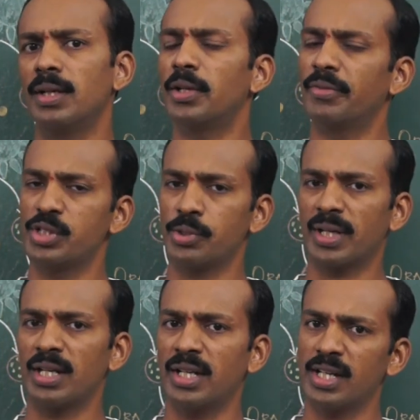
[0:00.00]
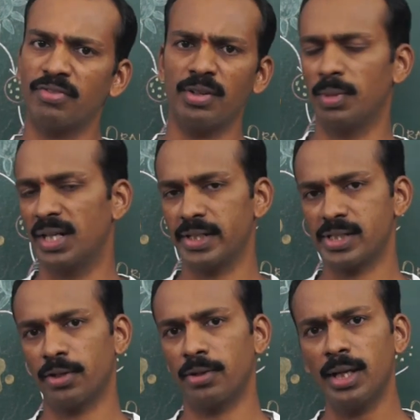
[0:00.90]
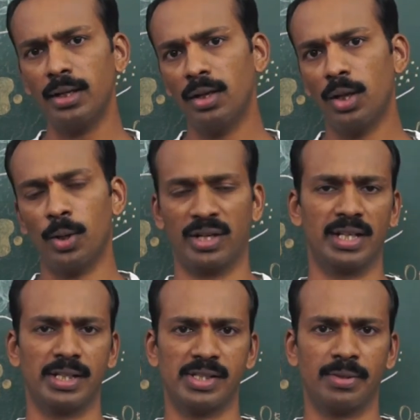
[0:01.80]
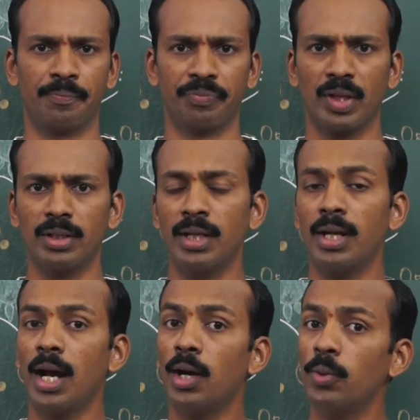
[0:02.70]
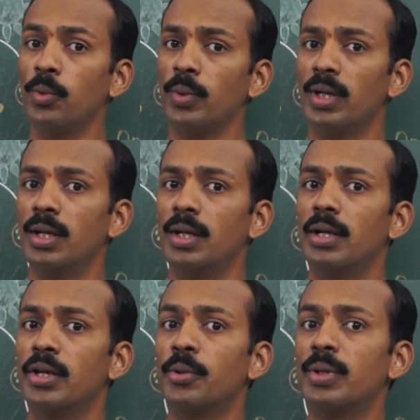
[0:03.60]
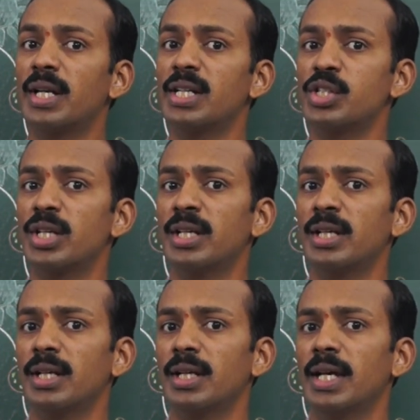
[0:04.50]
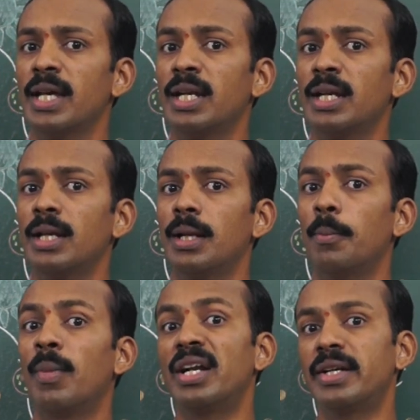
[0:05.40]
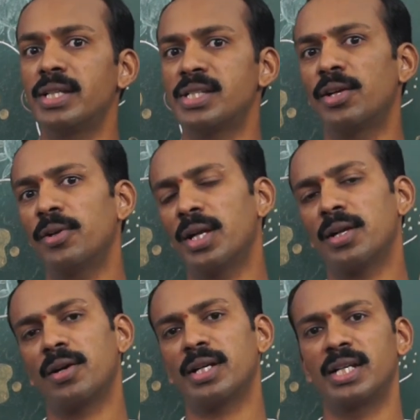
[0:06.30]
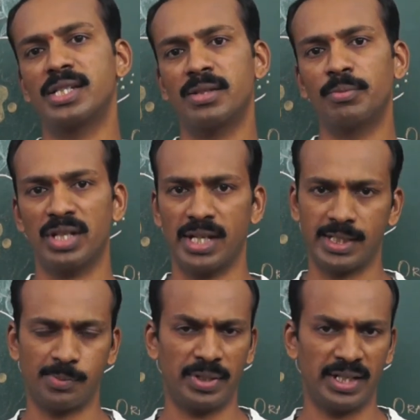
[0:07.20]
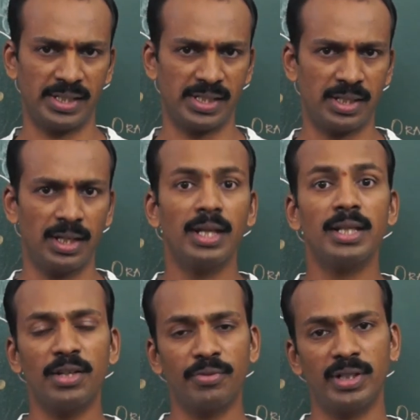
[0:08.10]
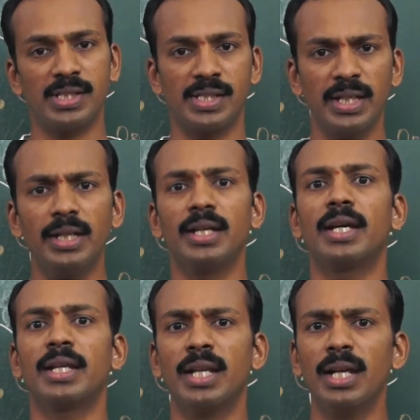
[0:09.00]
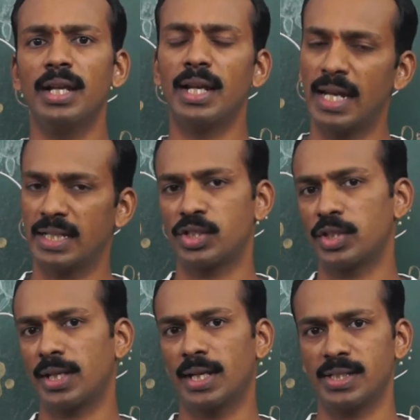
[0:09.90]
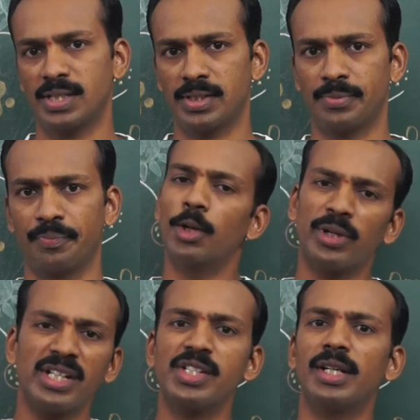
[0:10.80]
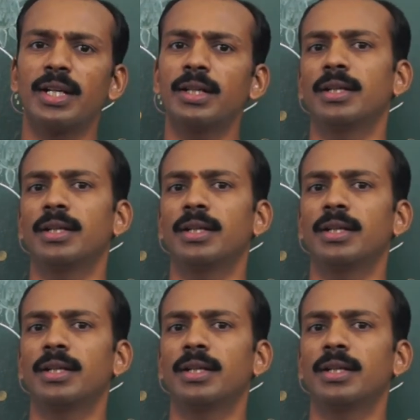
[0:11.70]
which you can take for multicellular organism. Then how nutrition in multicellular organism takes place, that we will see in the next class. Okay children,